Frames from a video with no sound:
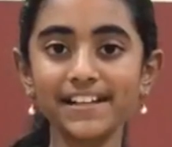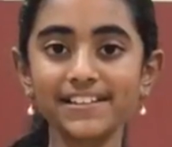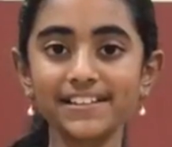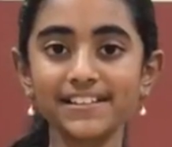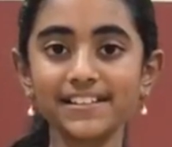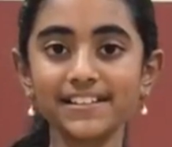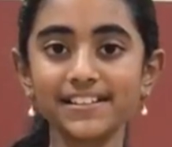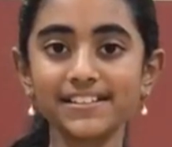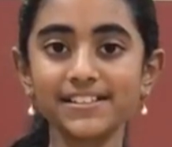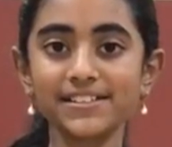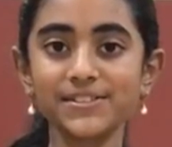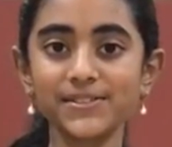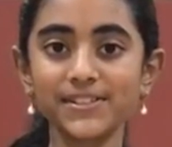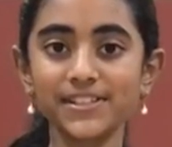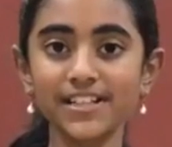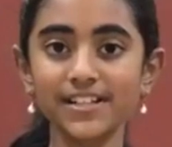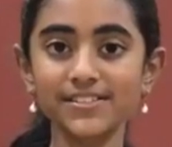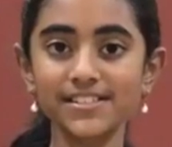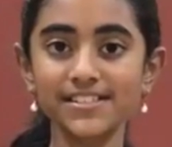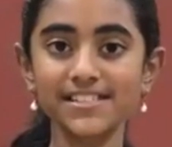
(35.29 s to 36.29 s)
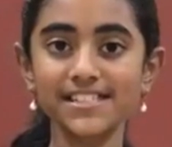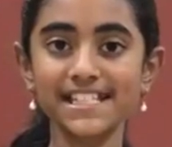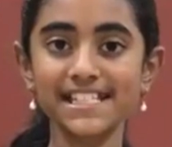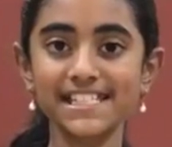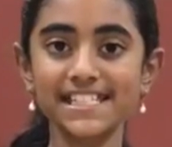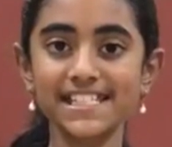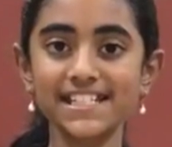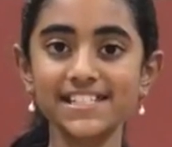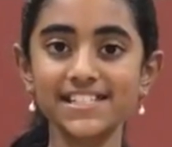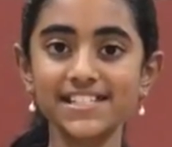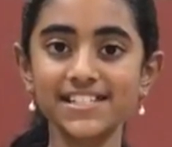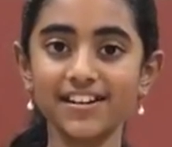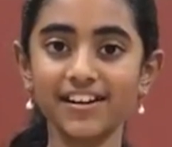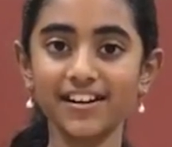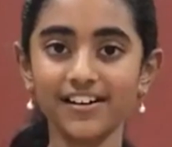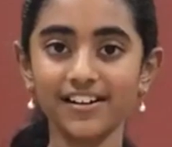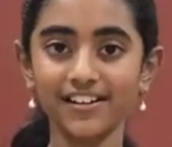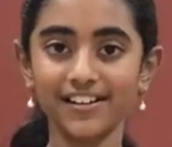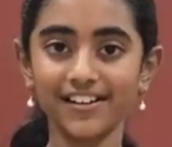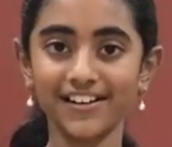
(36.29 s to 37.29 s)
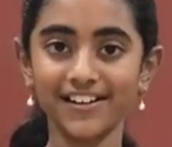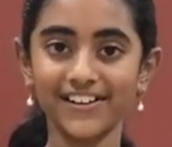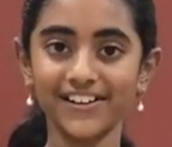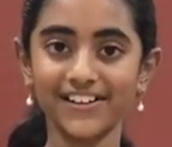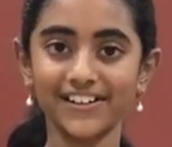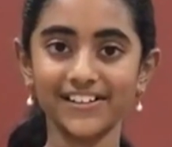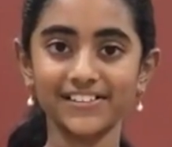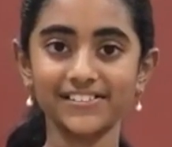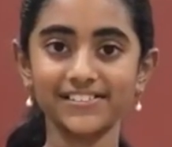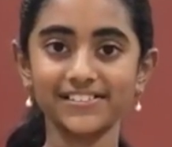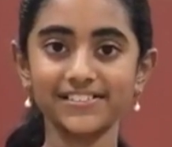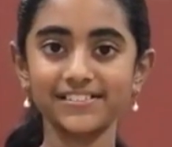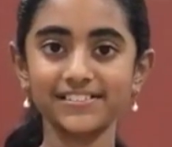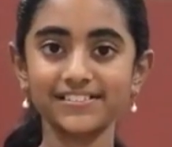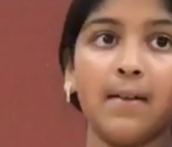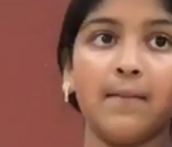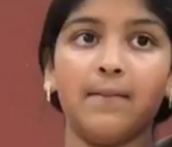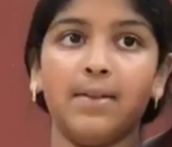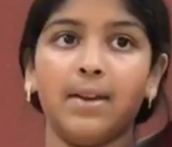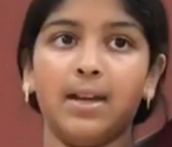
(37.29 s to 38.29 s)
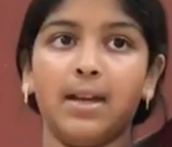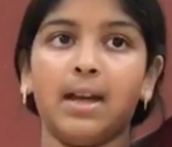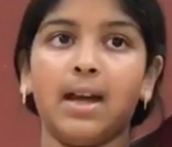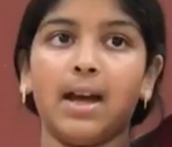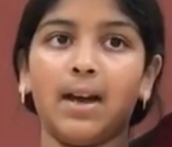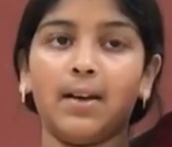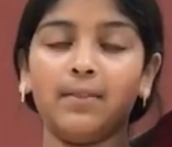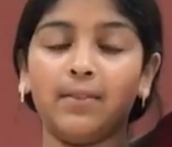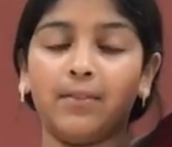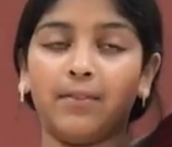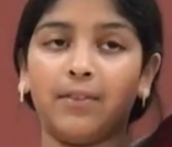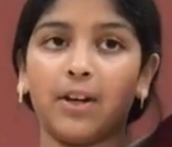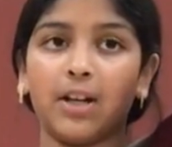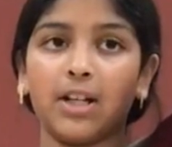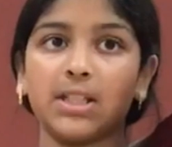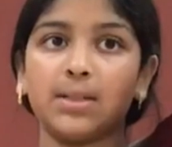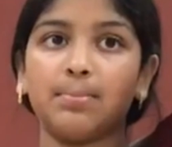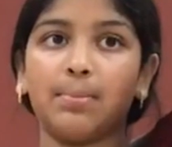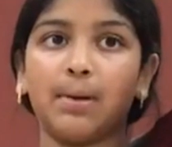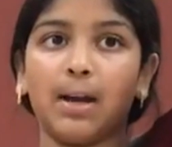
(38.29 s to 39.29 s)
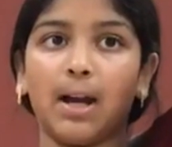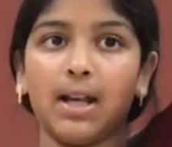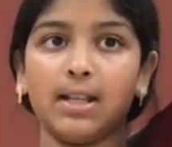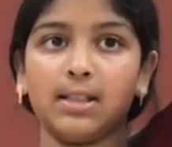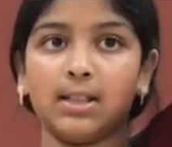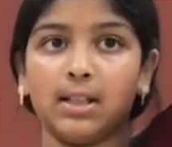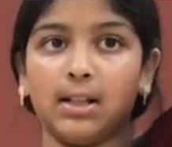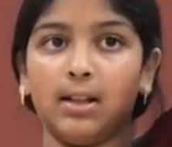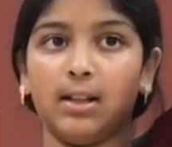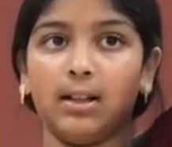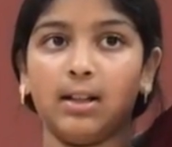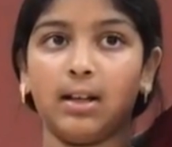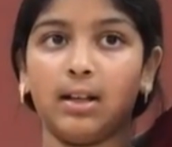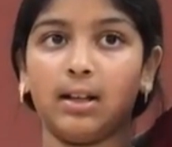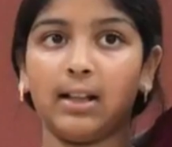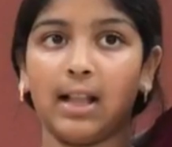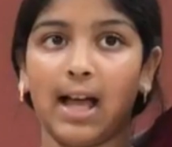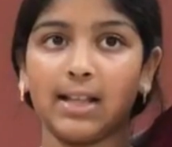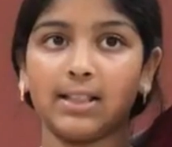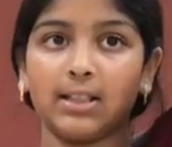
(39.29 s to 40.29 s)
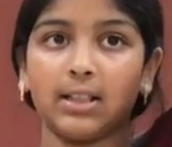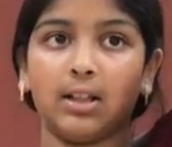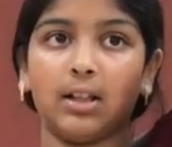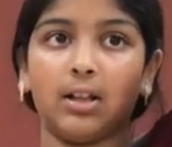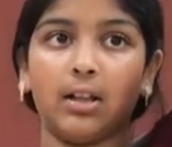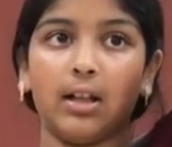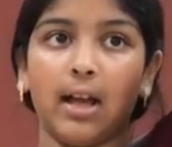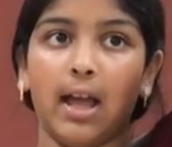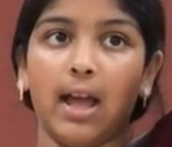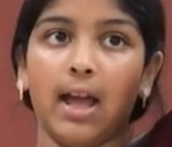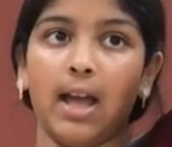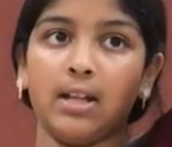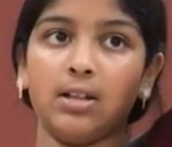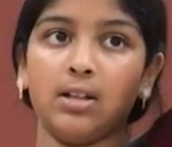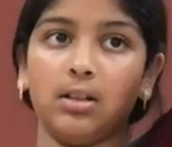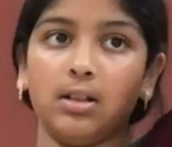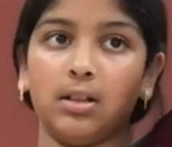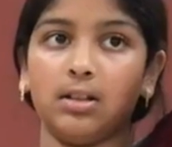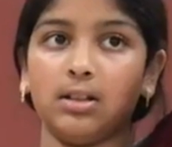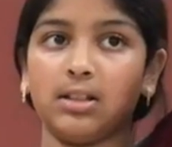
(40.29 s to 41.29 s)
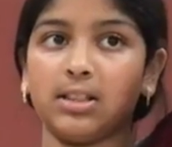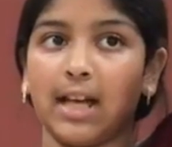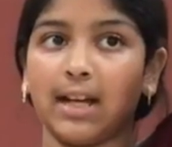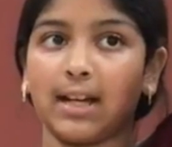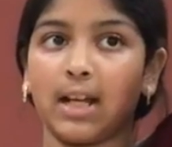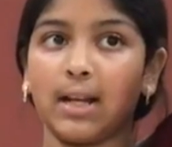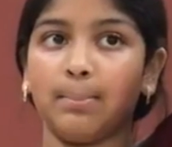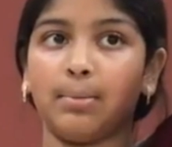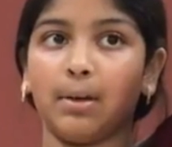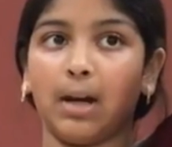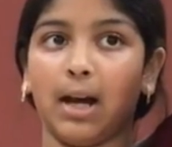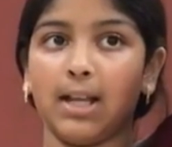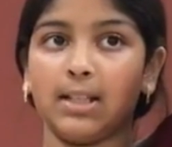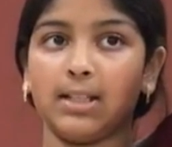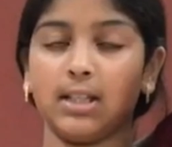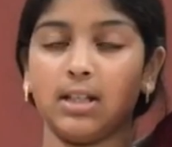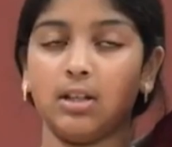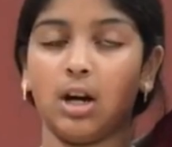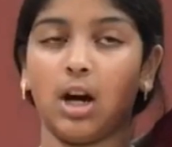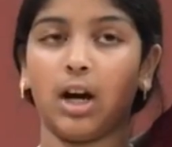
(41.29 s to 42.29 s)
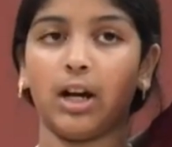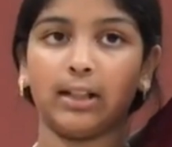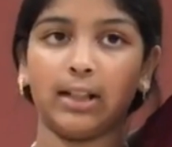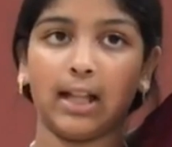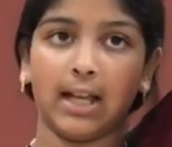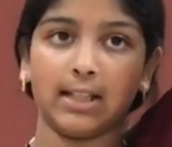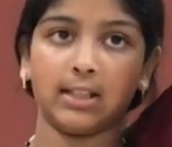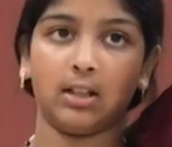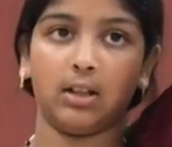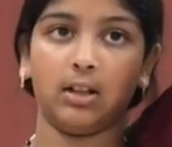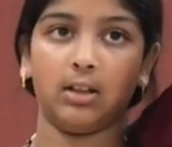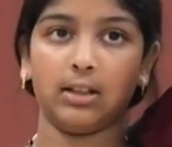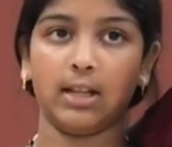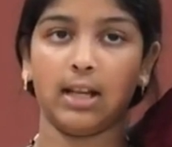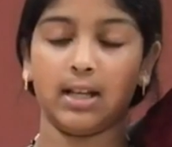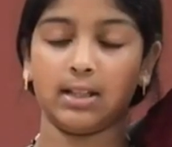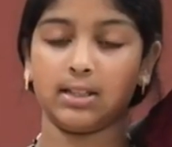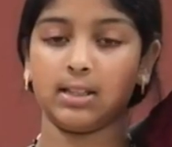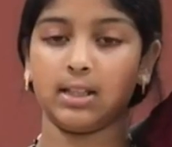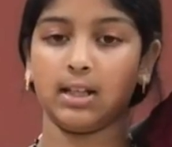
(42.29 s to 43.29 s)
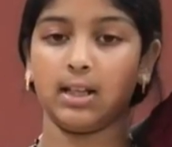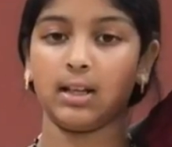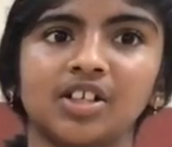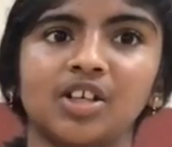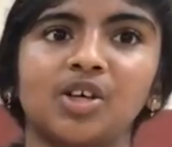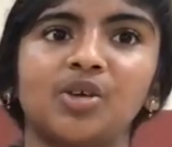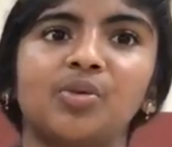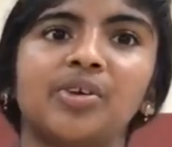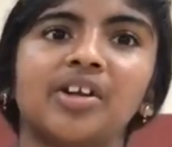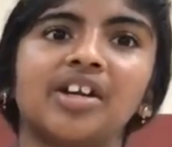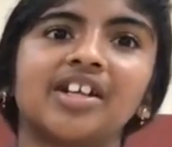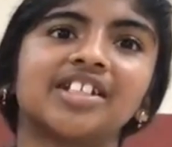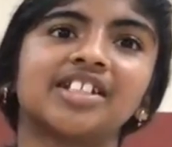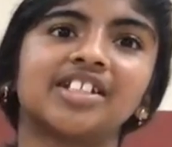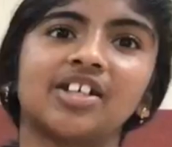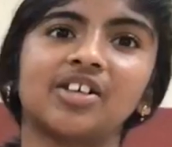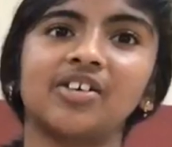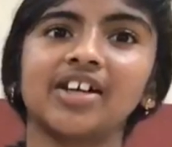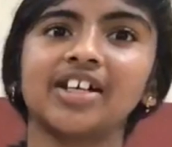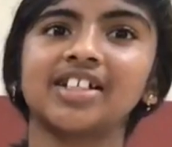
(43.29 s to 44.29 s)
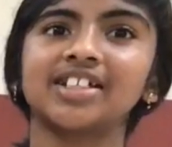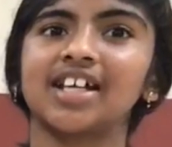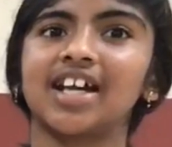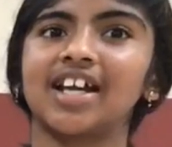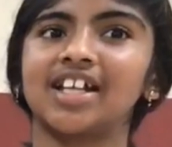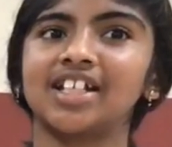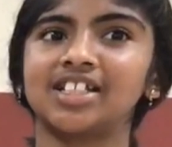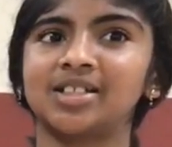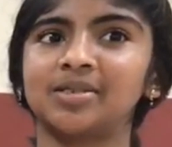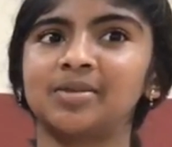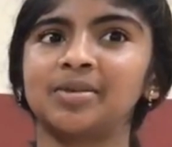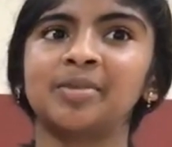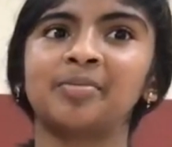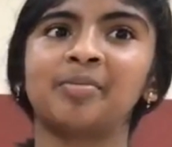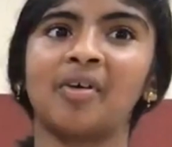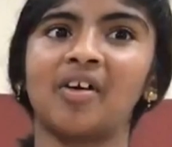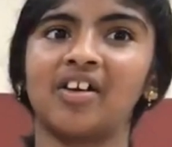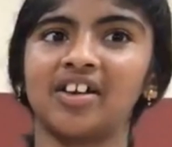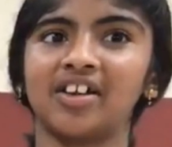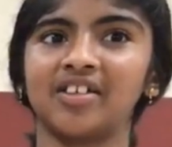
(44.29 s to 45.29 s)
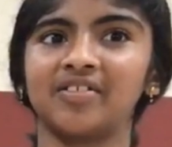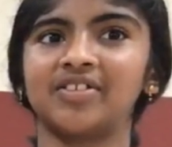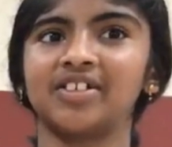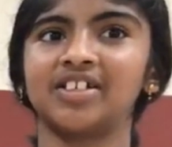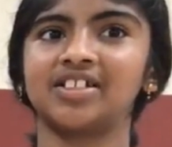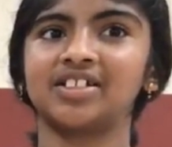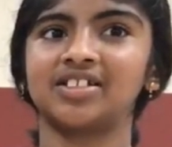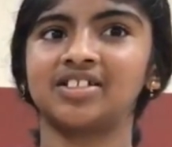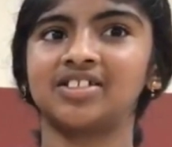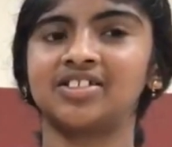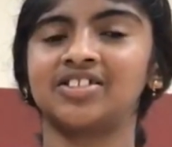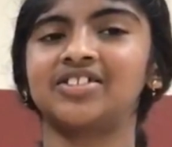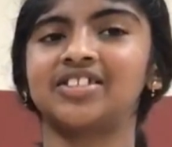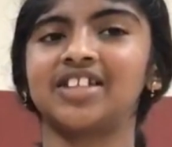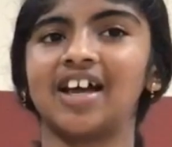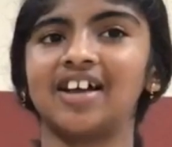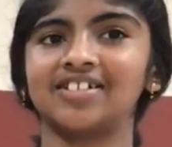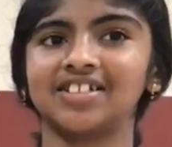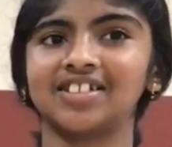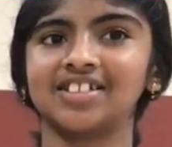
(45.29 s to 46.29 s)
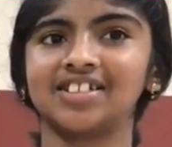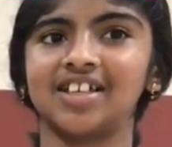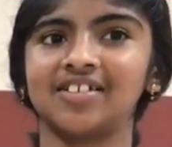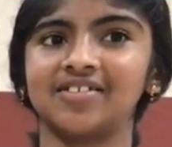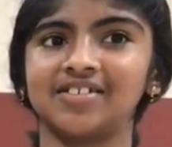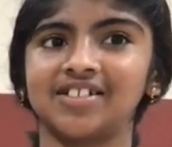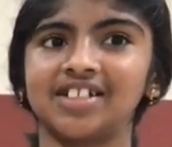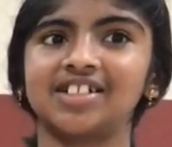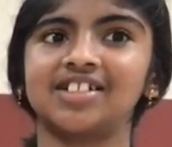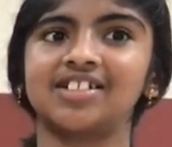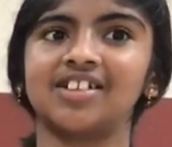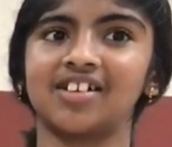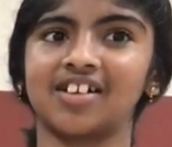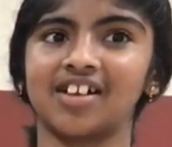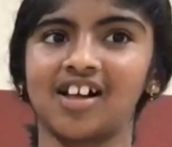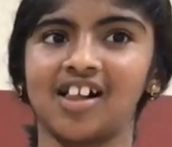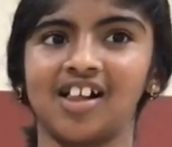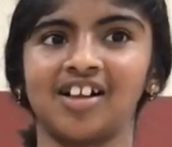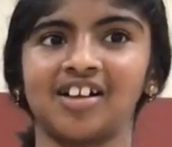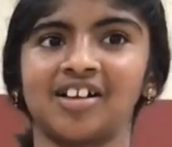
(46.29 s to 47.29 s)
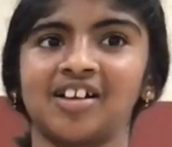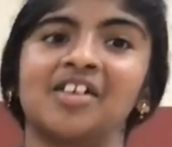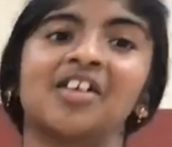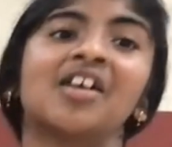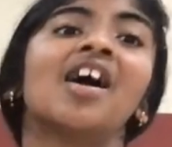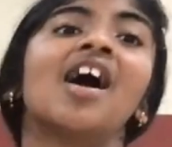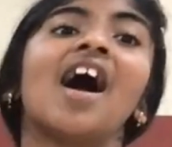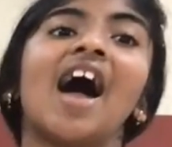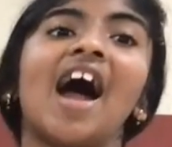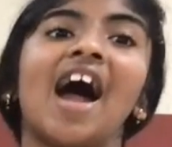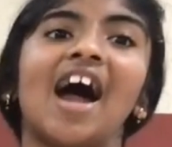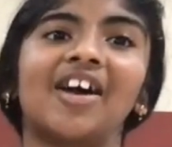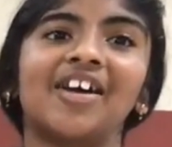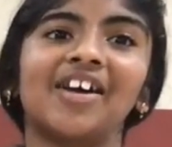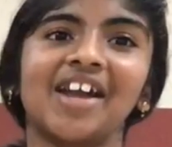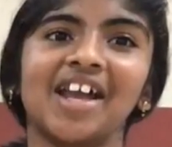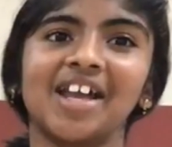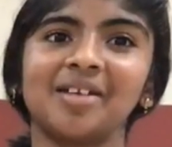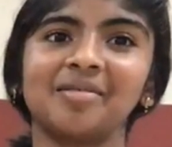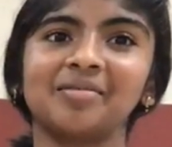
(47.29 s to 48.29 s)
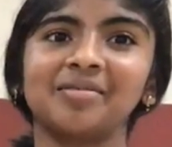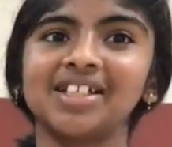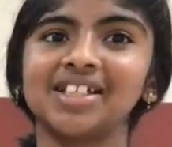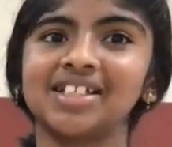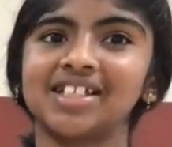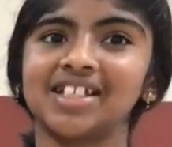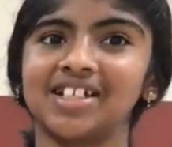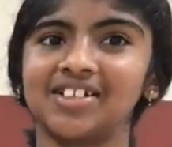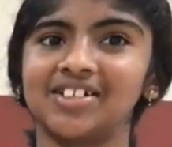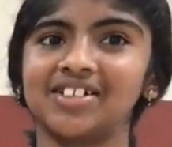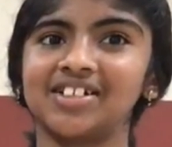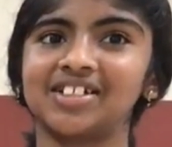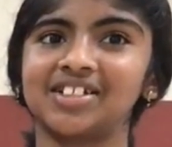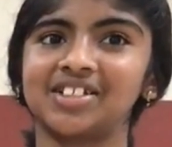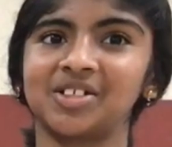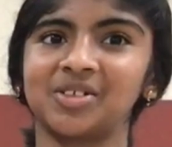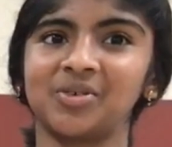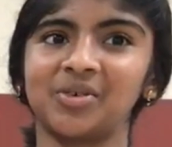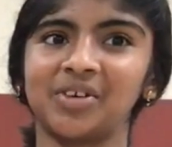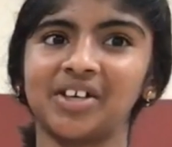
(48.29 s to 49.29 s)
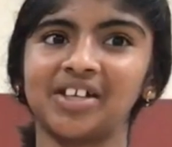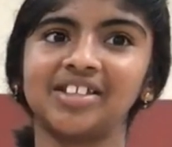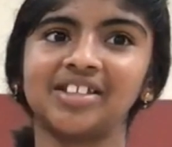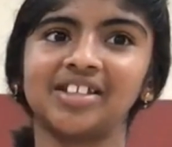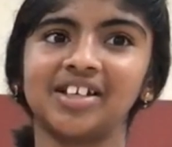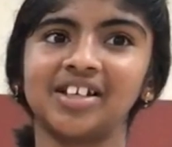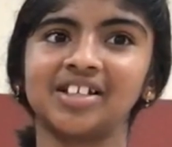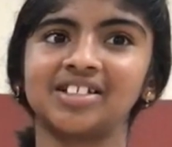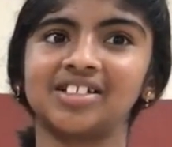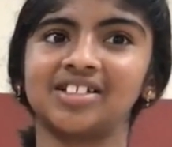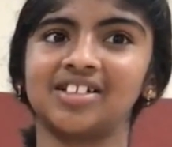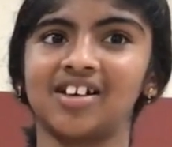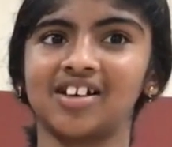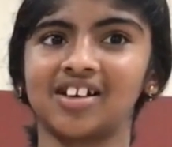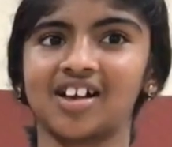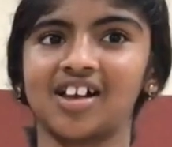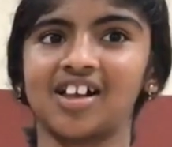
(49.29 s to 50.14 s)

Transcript: in the 2016 Star Kalakaar. We have first prize in classical and second prize in non-classical dancing. We are so excited to be part of the 2017 Star Kalakaar. Our aim this year is to win the Star